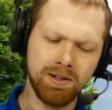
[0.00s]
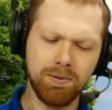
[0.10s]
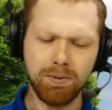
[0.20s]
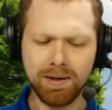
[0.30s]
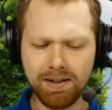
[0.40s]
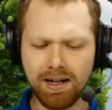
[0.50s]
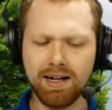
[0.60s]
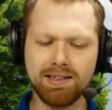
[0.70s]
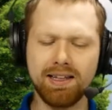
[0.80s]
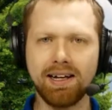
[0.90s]
we
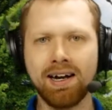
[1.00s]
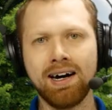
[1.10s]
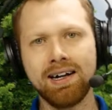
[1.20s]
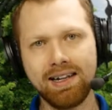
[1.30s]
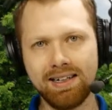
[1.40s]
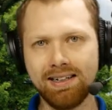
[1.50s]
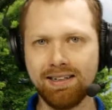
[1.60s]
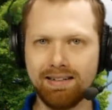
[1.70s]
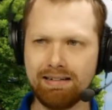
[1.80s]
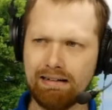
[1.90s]
realize that God
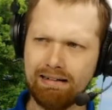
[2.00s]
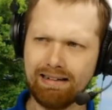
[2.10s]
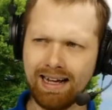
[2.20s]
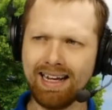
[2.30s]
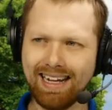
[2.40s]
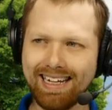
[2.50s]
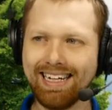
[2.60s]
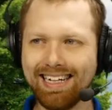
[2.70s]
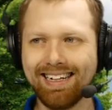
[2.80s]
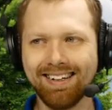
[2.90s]
is kind of
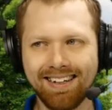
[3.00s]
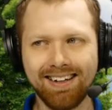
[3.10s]
keen